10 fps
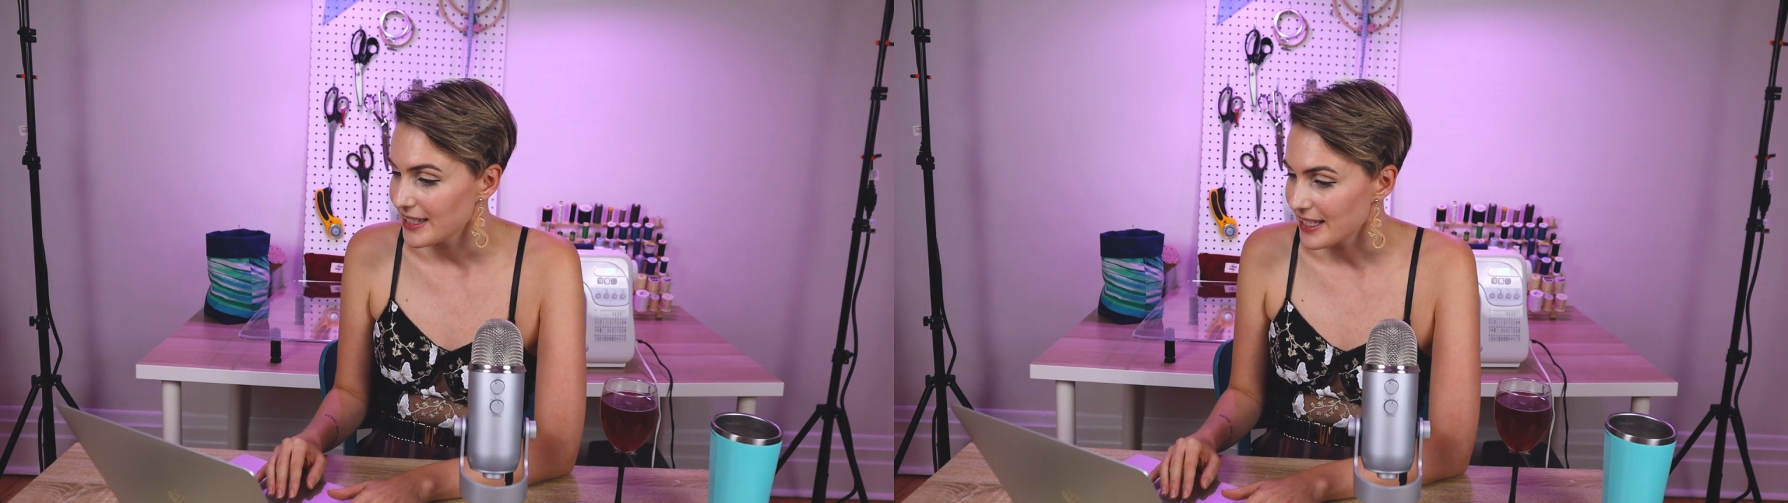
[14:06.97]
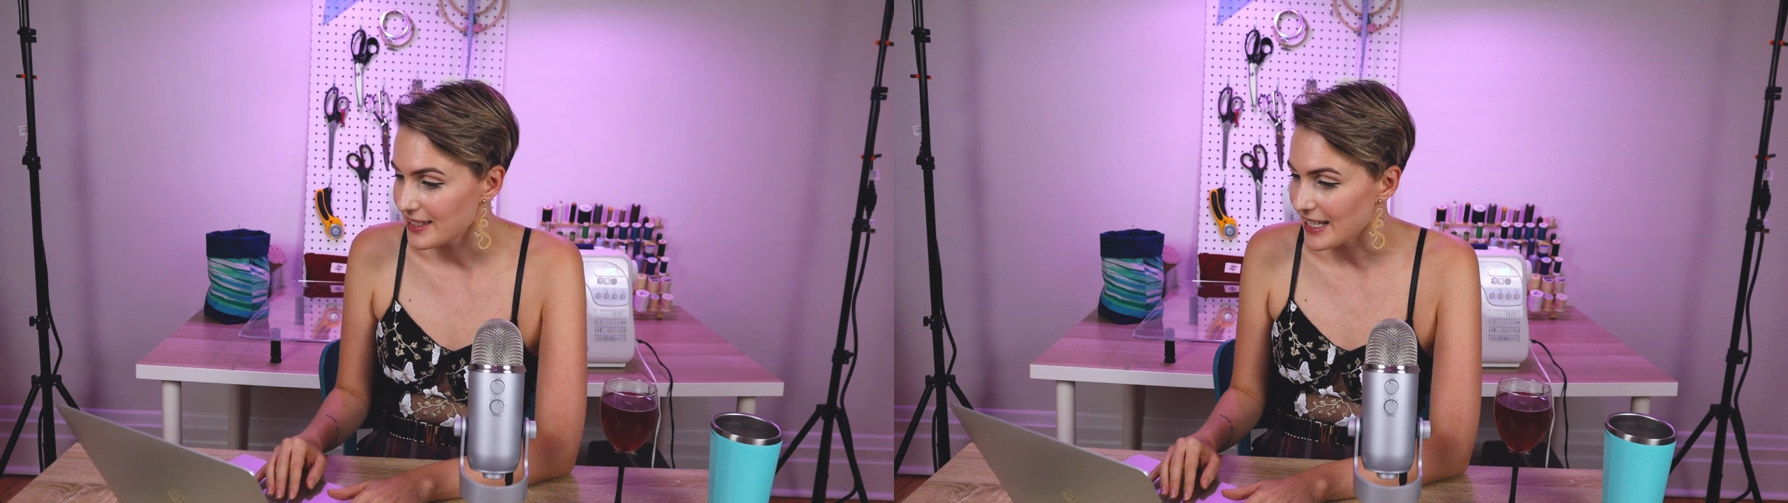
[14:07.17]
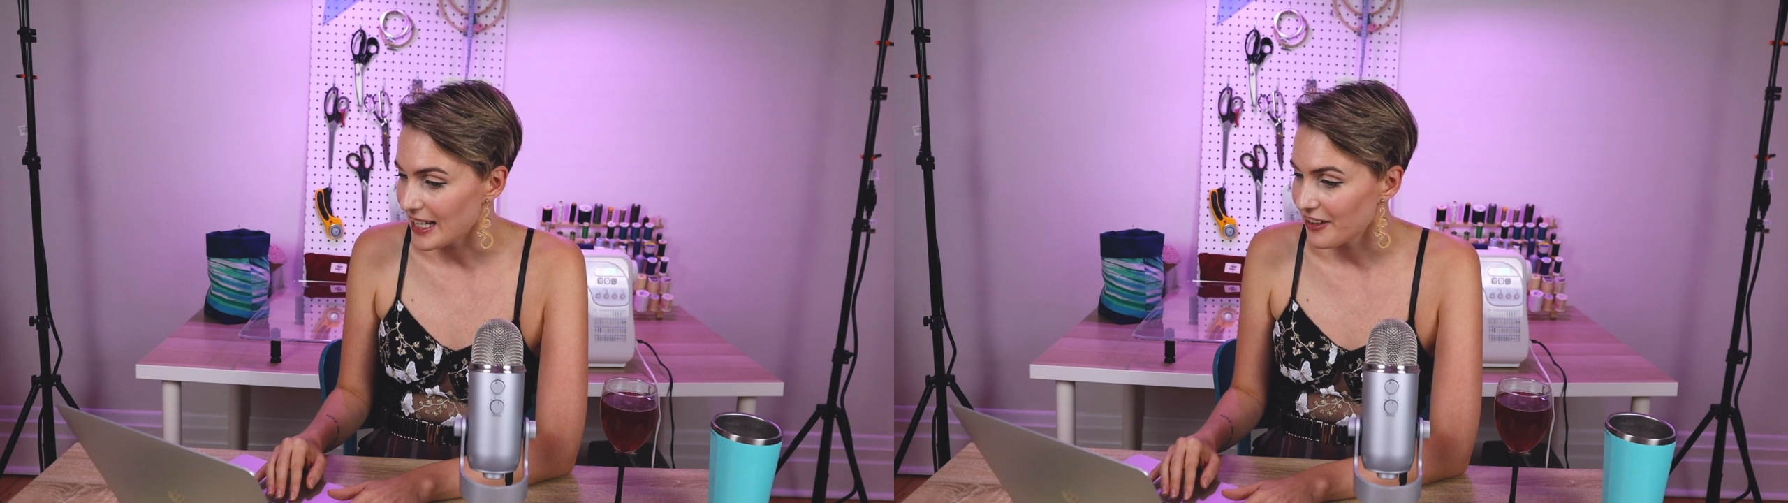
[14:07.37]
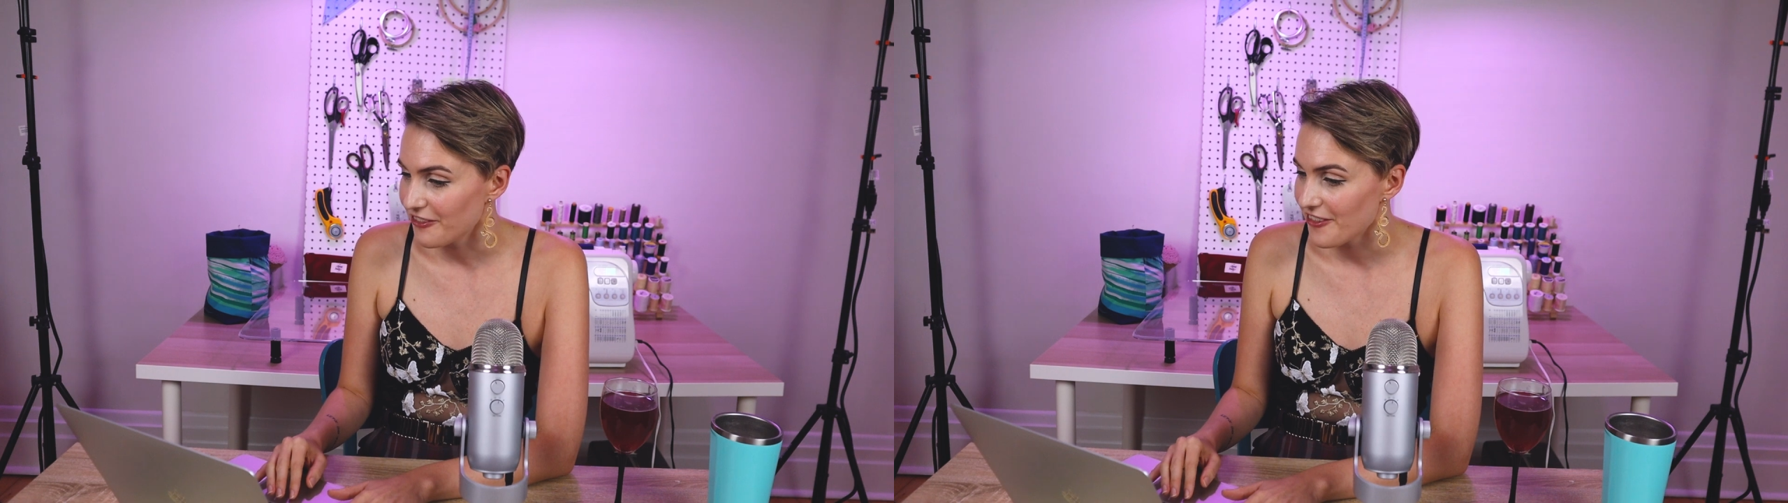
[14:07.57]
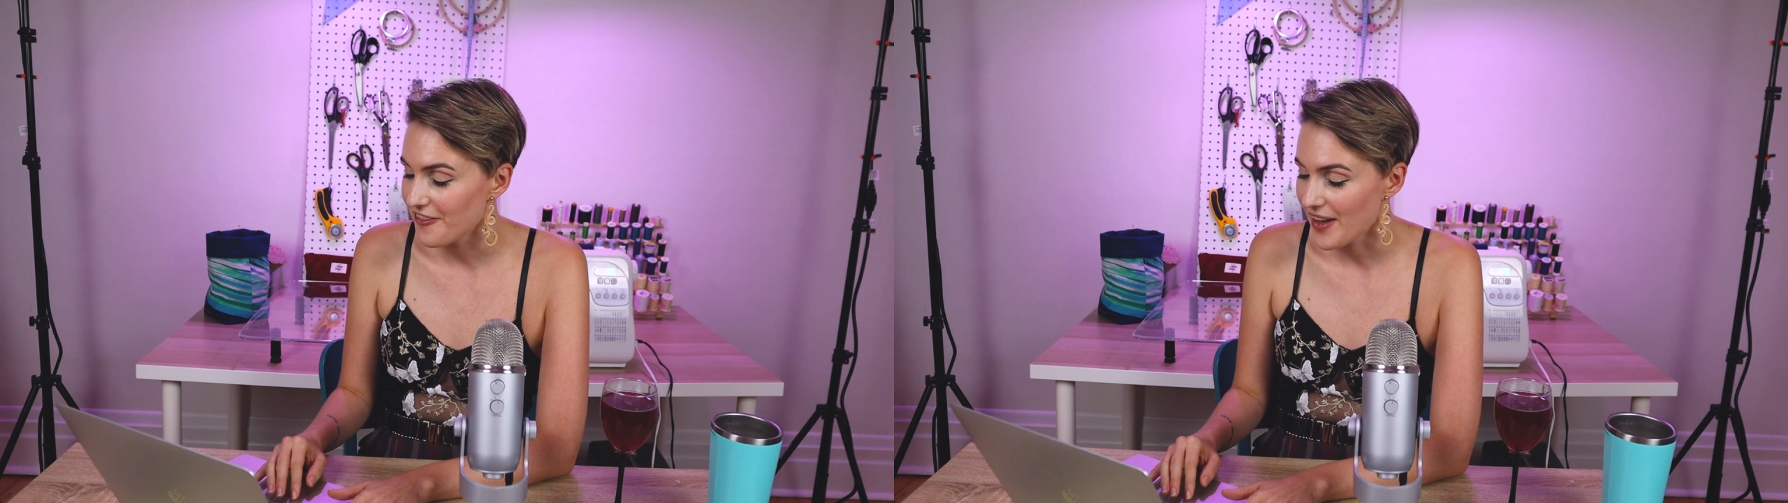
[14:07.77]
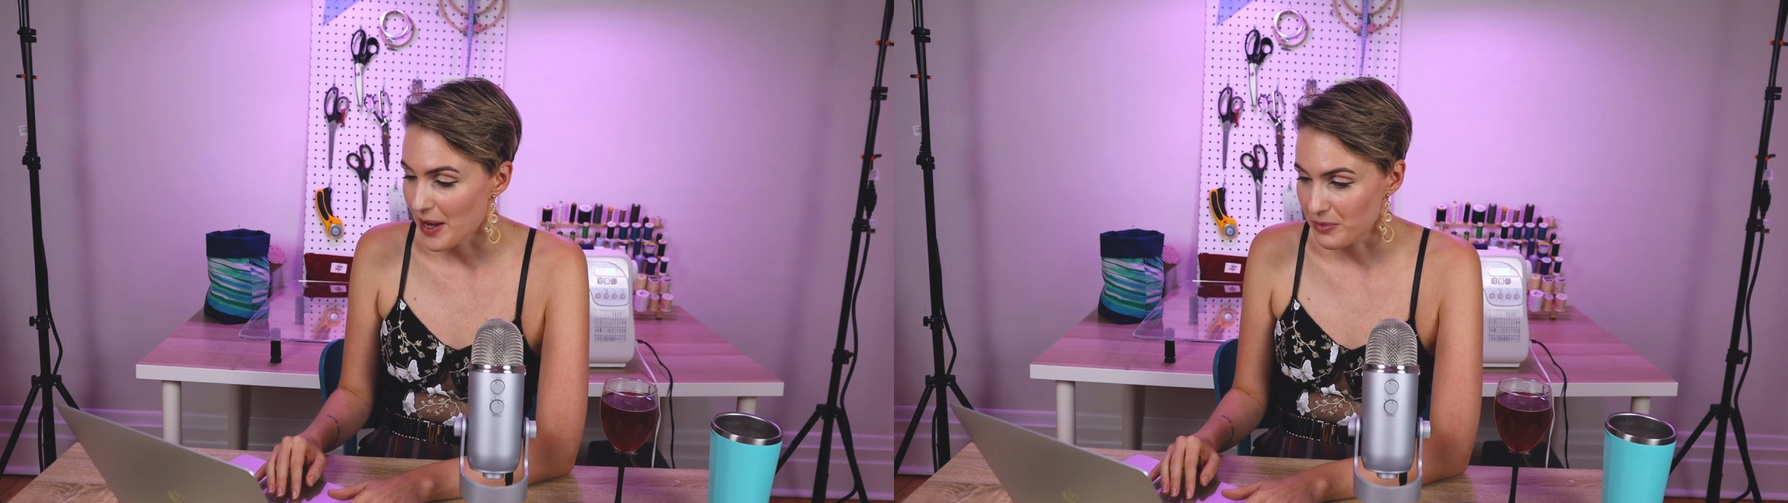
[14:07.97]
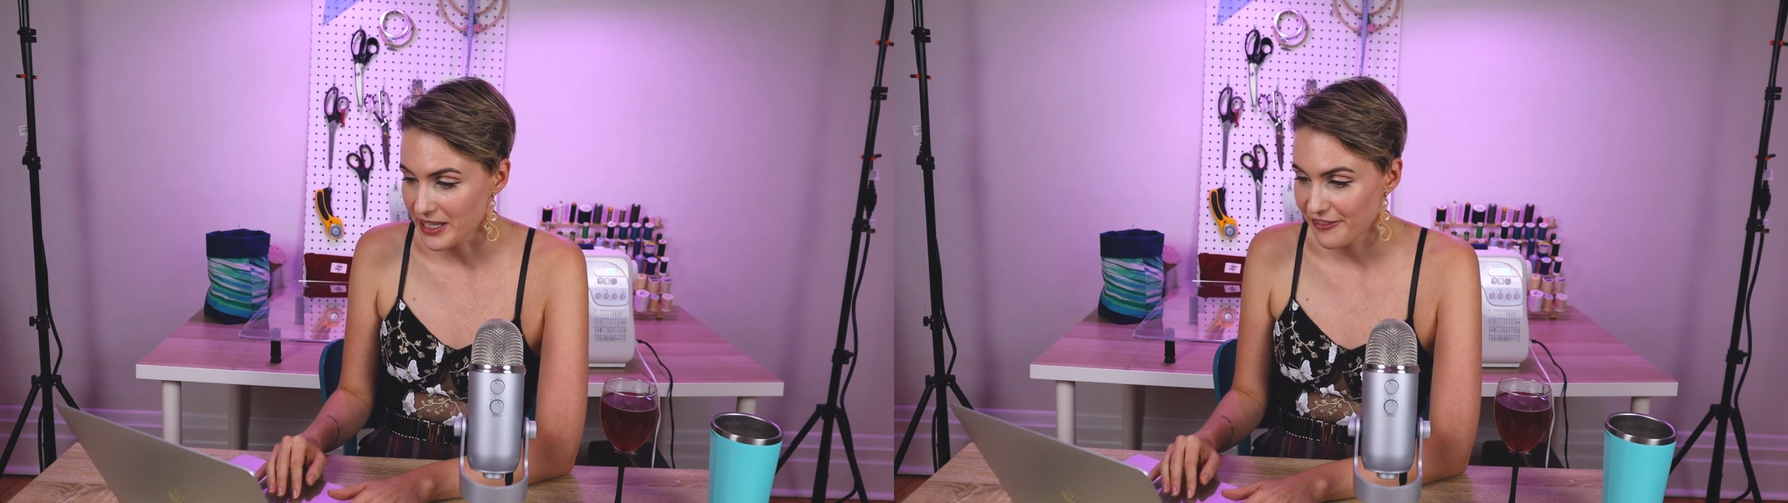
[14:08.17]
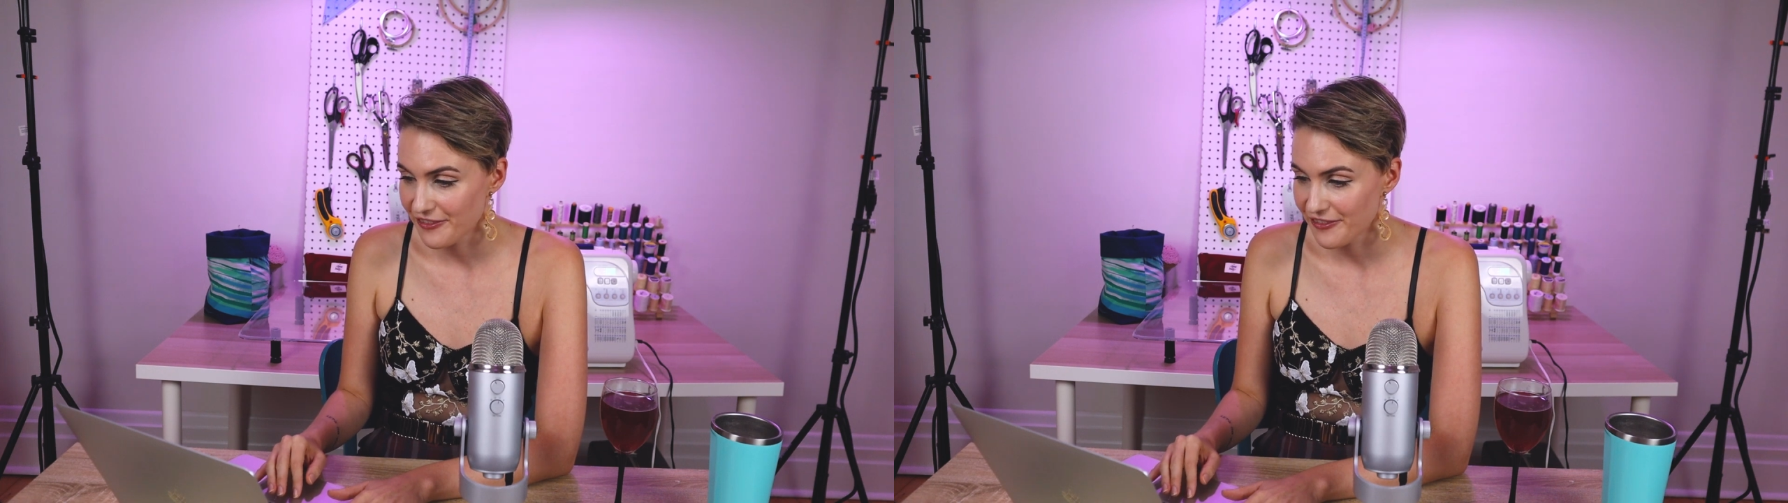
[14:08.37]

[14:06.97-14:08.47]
the self fabric